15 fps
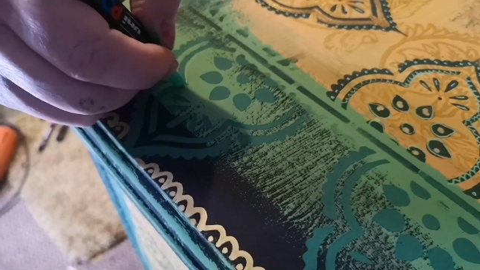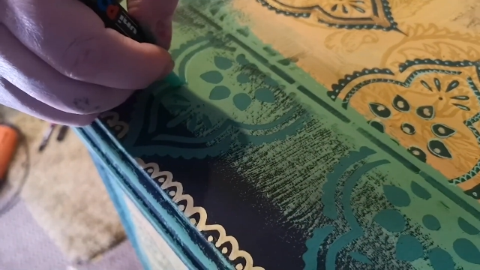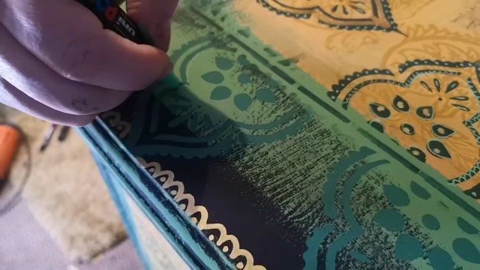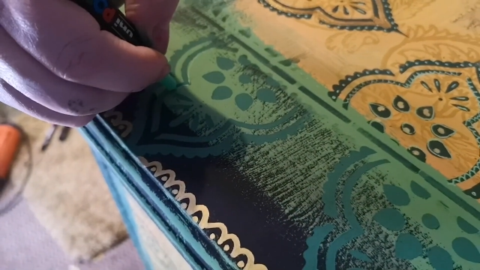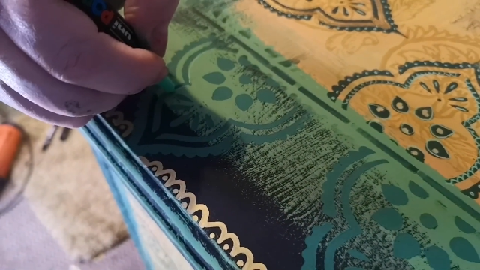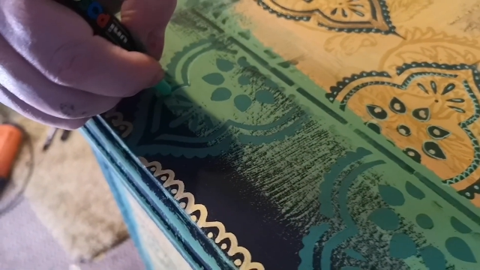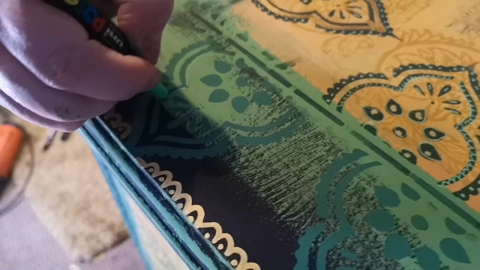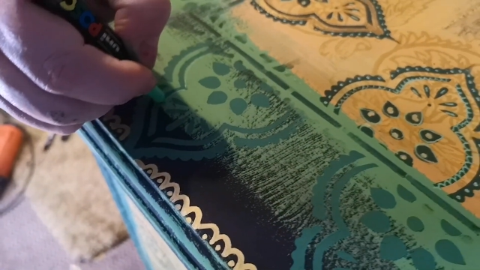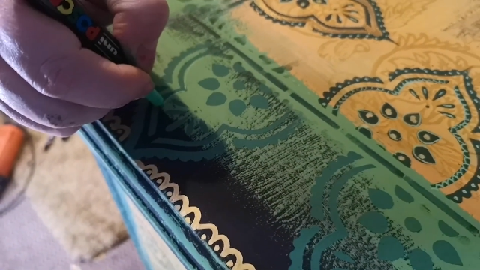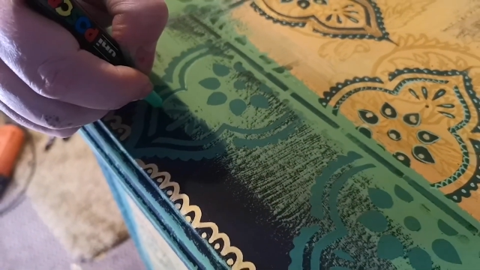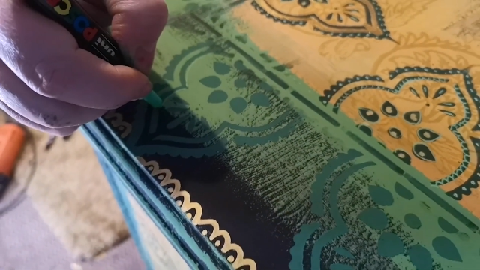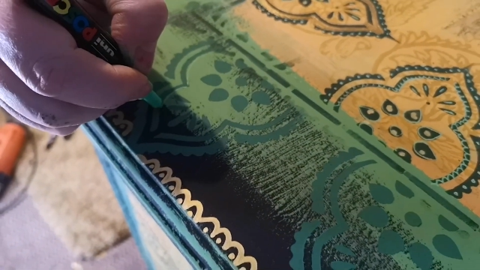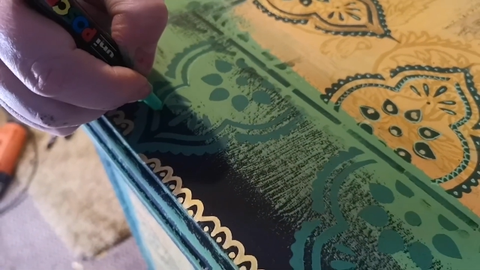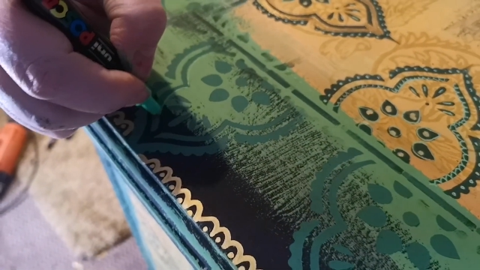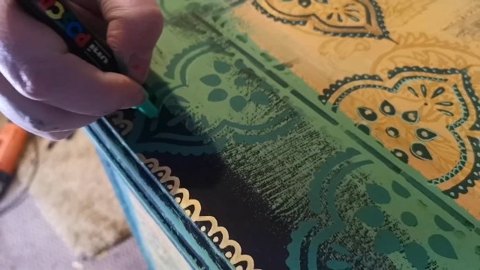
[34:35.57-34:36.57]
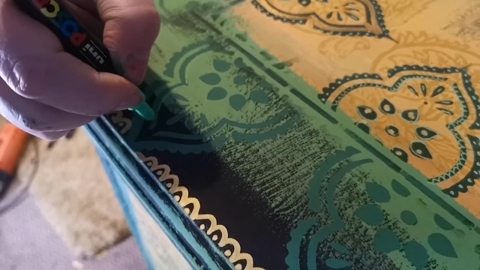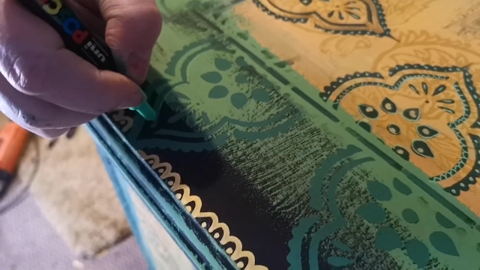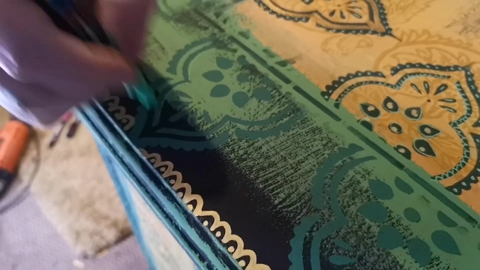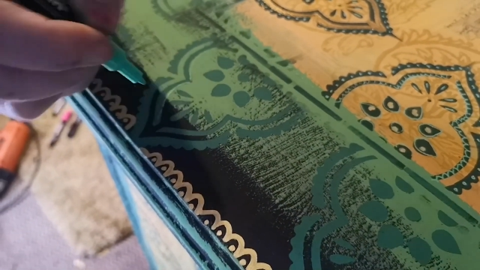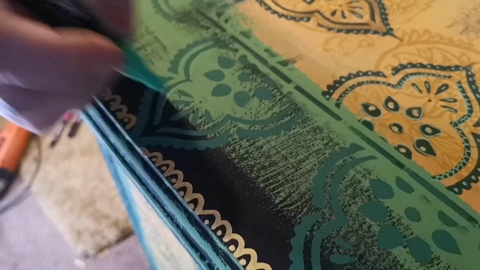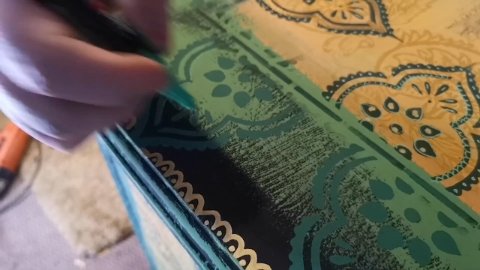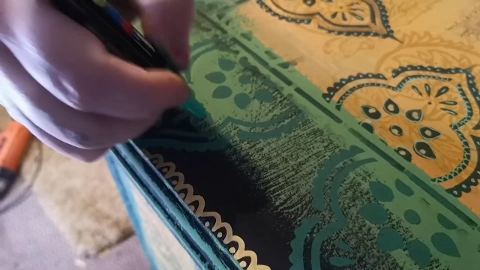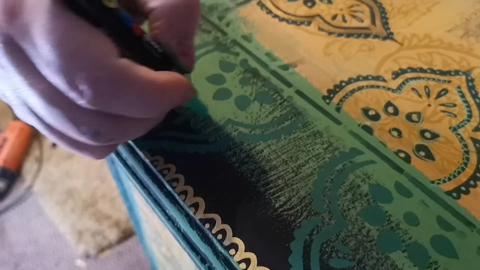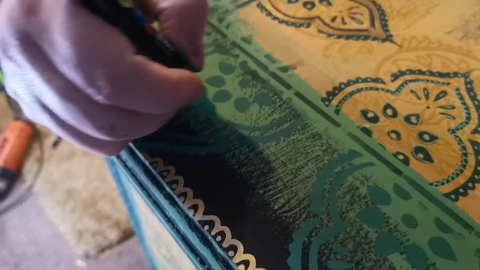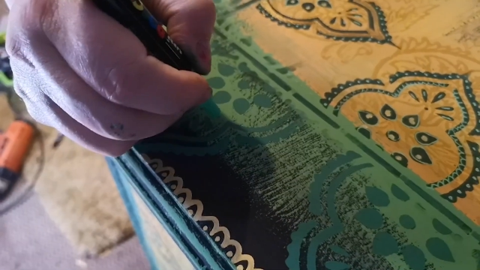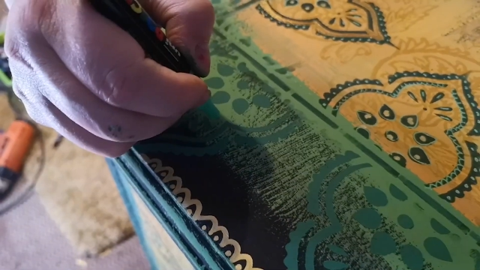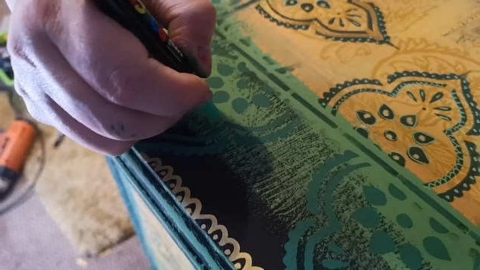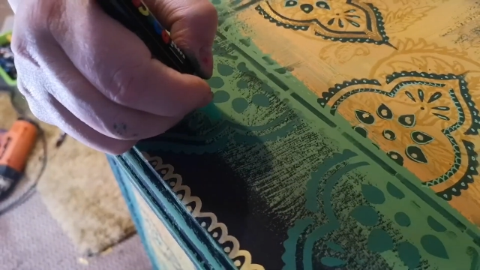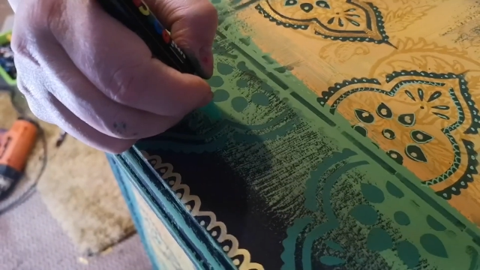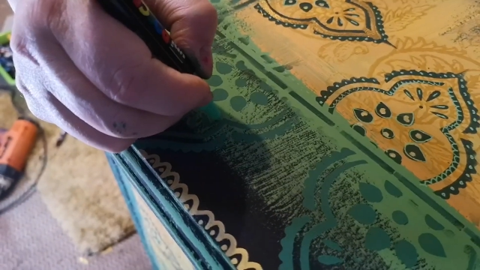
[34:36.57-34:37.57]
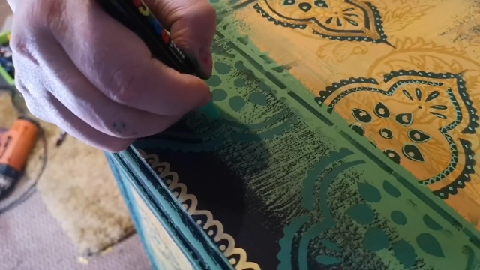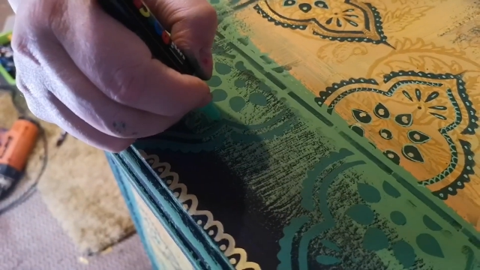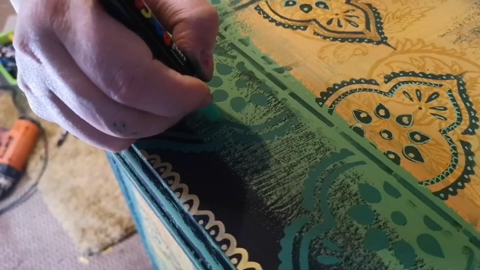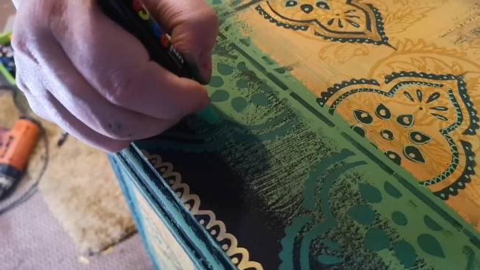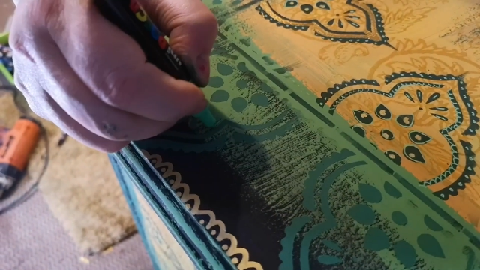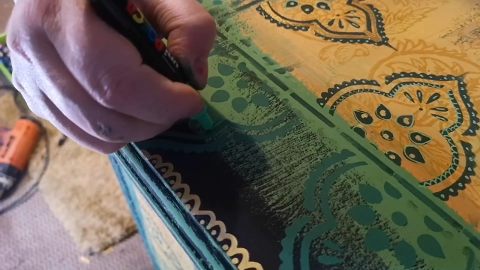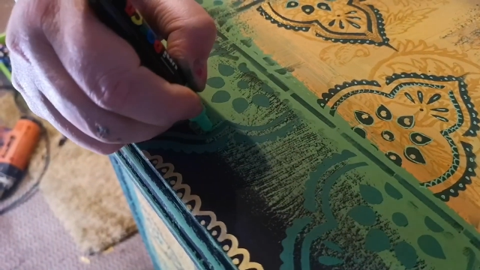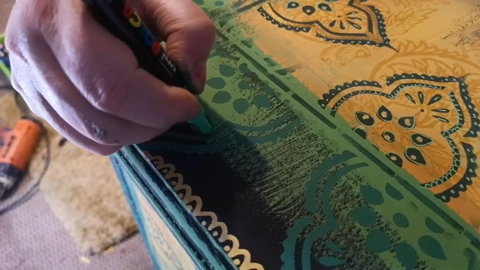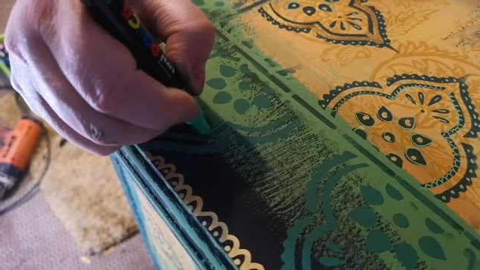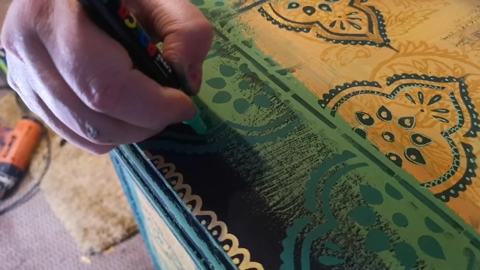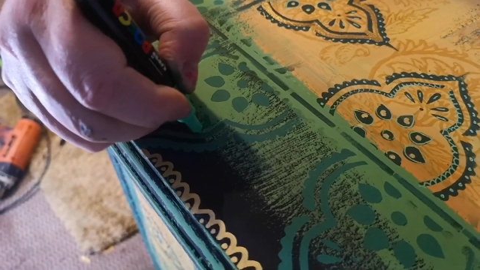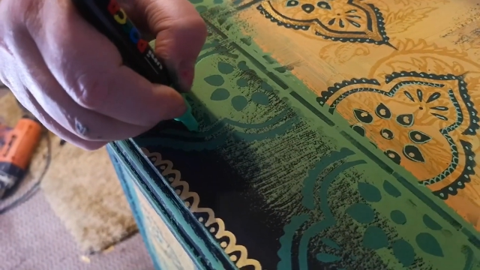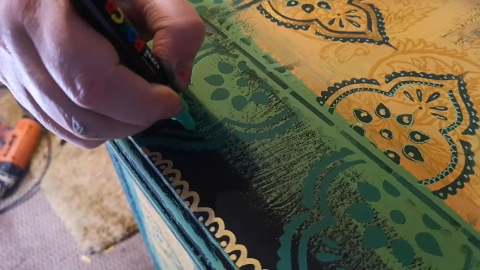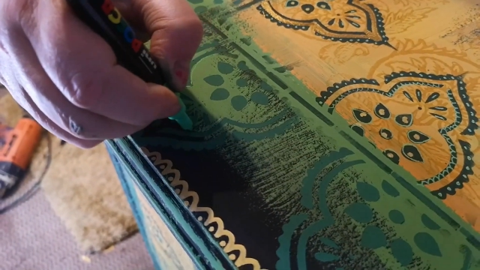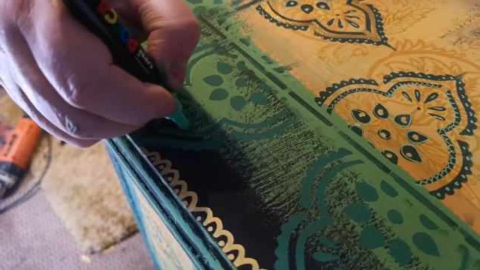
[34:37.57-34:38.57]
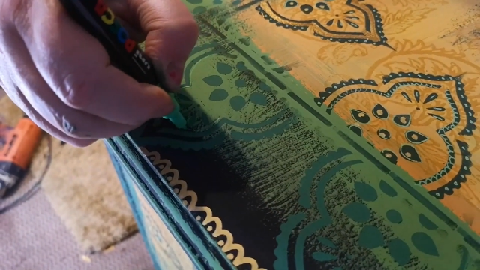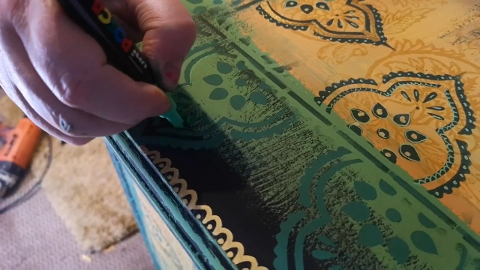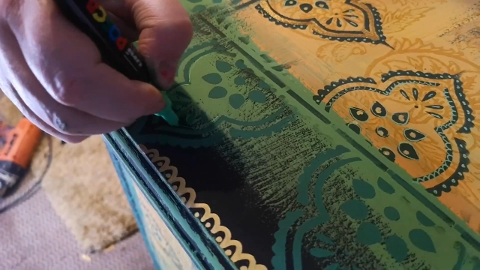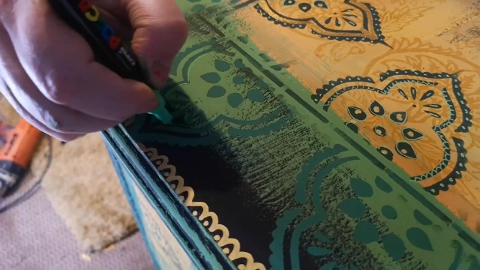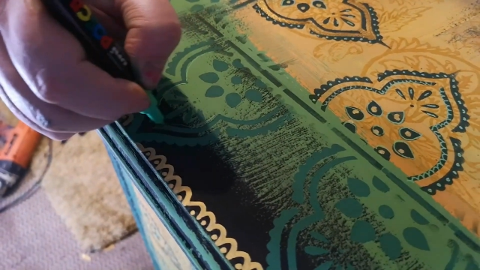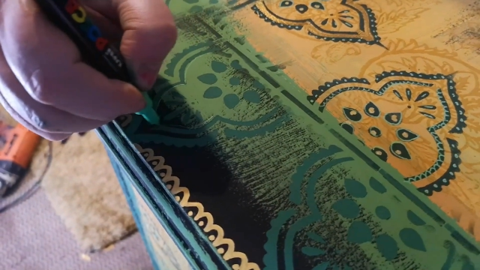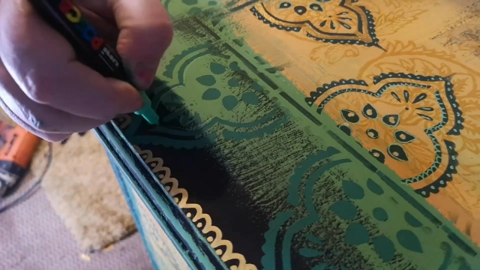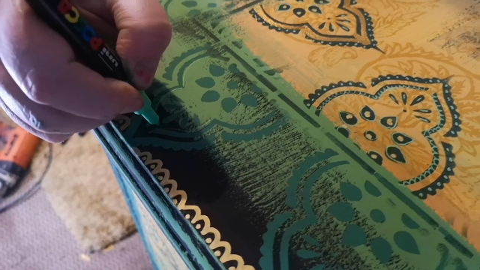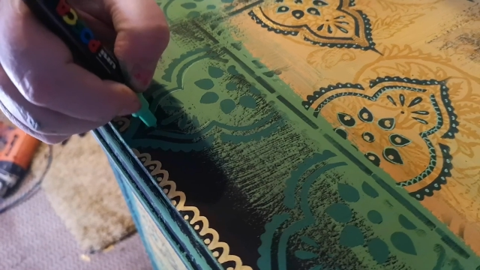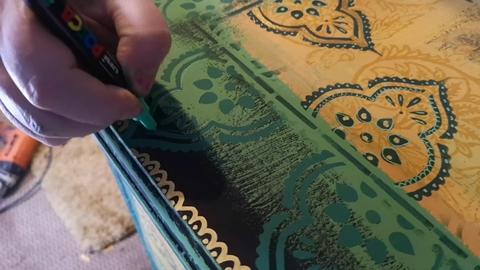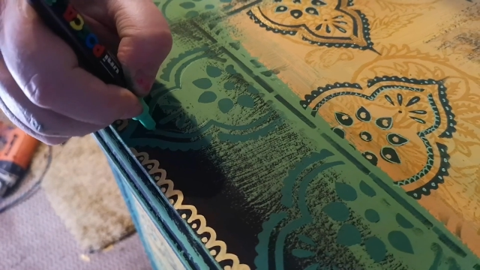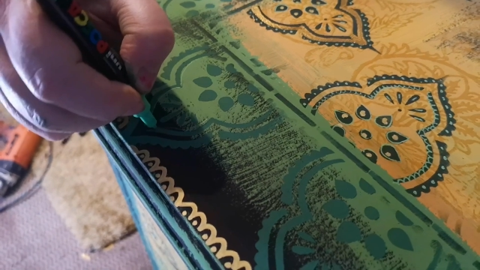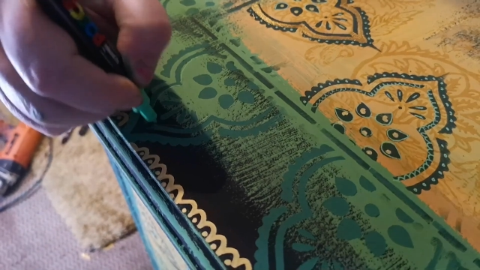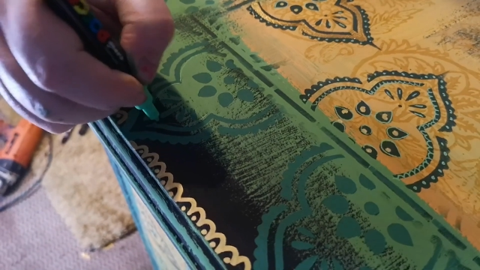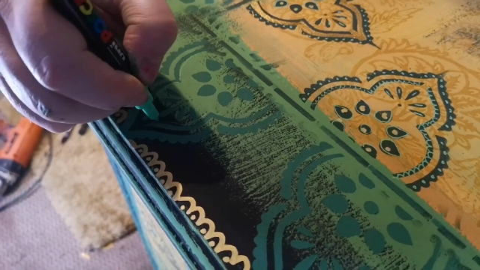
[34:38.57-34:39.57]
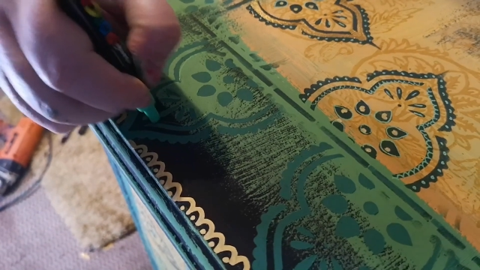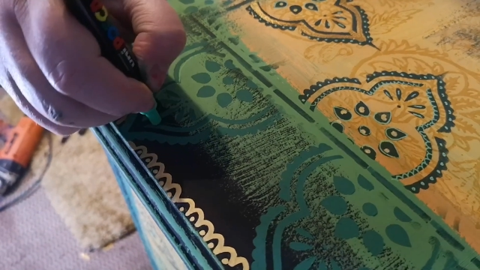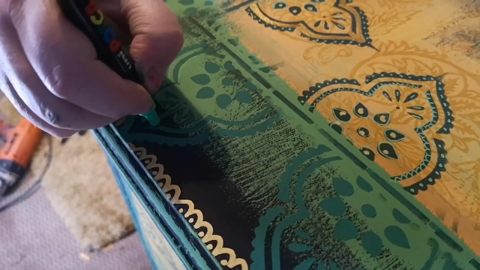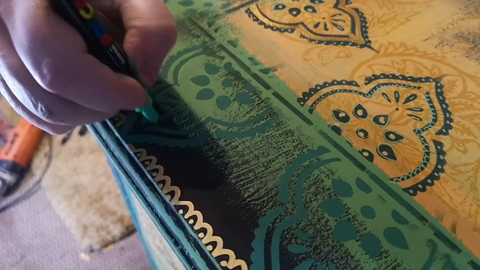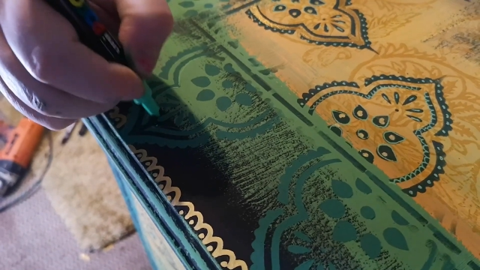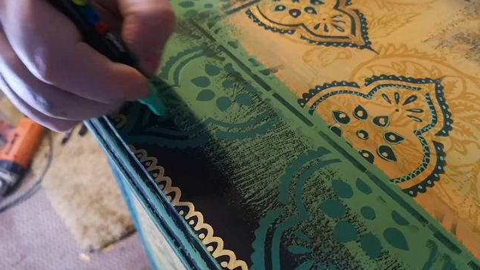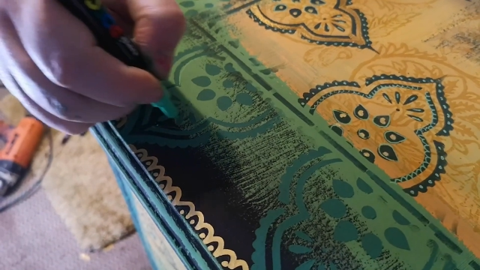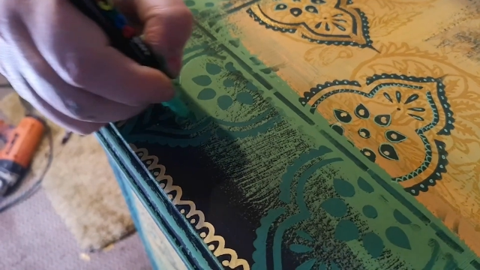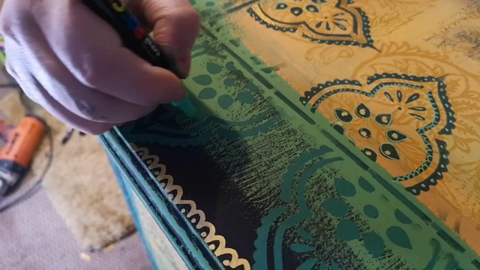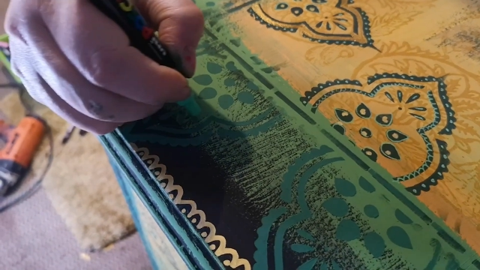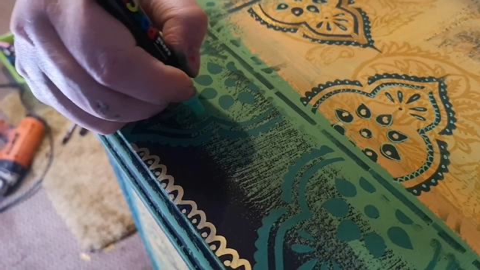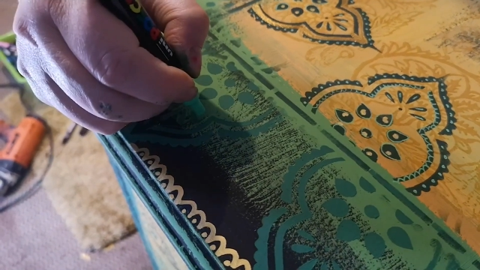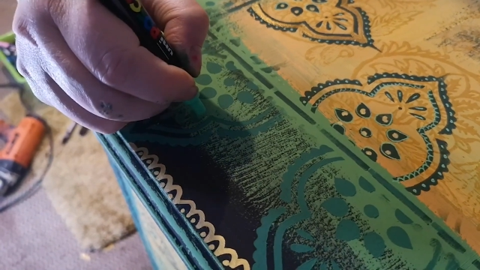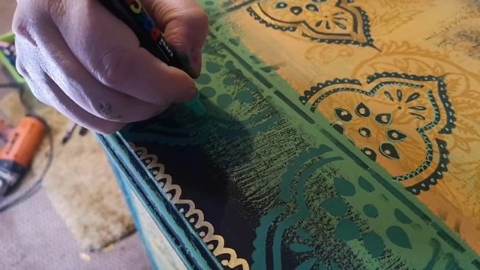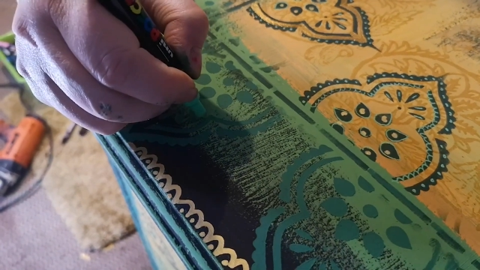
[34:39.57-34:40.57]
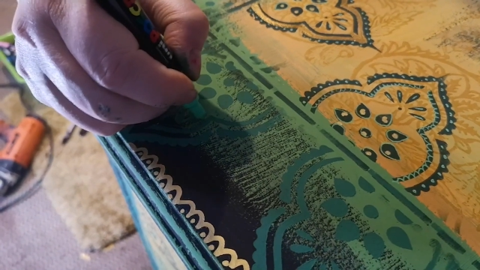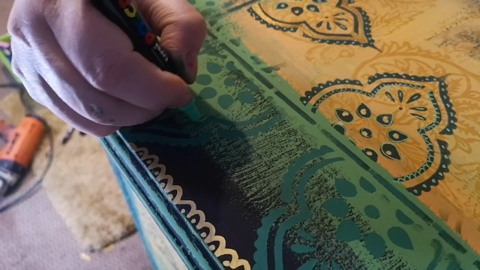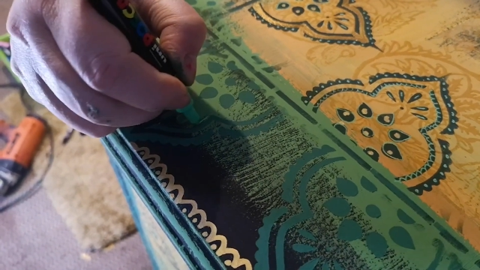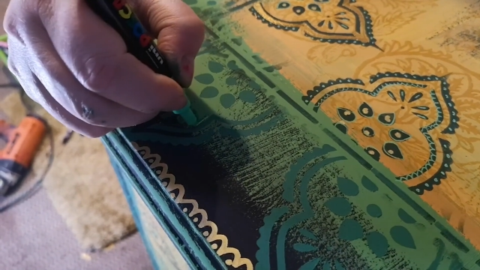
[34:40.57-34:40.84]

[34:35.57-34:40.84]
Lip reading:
(no speaker visible)